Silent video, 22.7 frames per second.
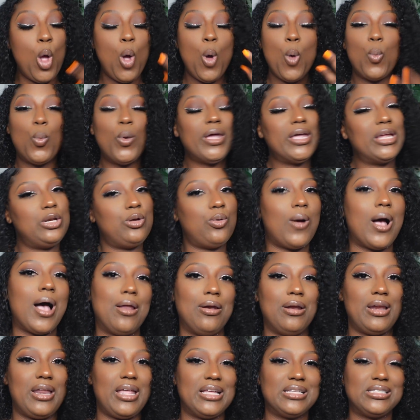We can do all
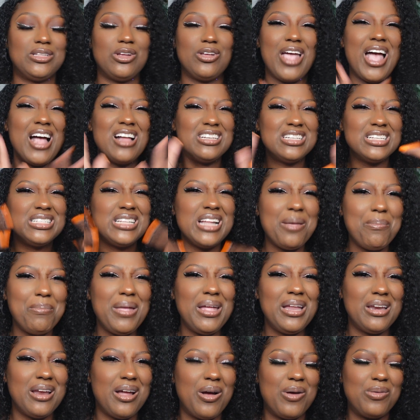of this. So y'all just let me
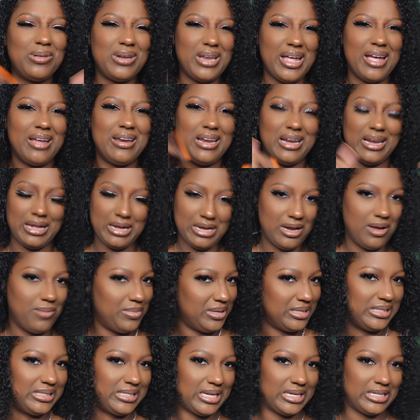know down in the comment
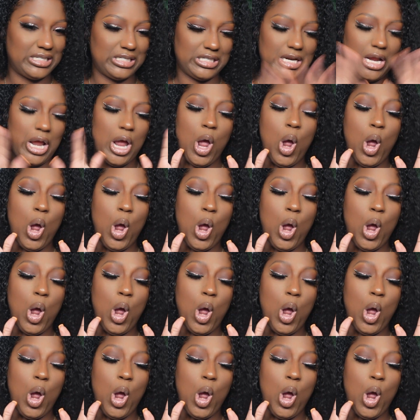section